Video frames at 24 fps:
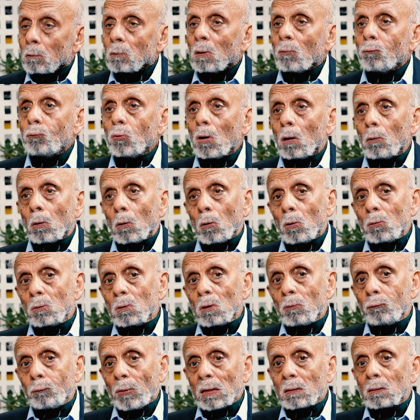If you are going to
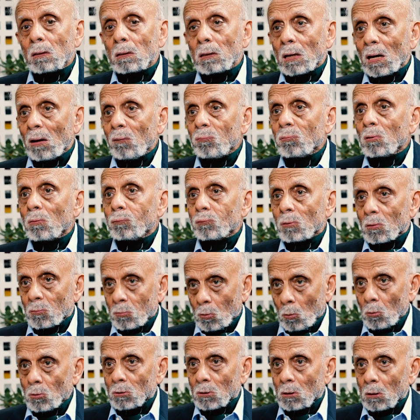affect the lives of the
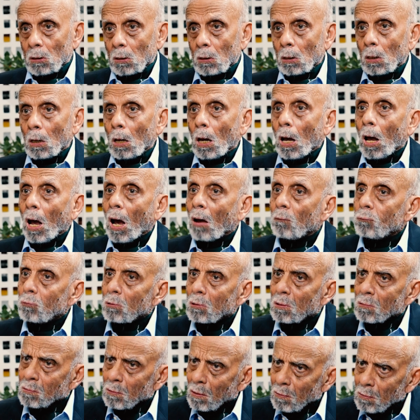soldier, have you
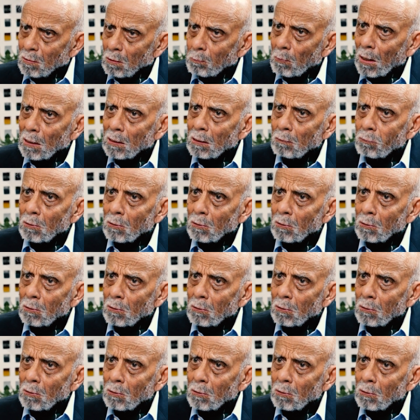discussed the matter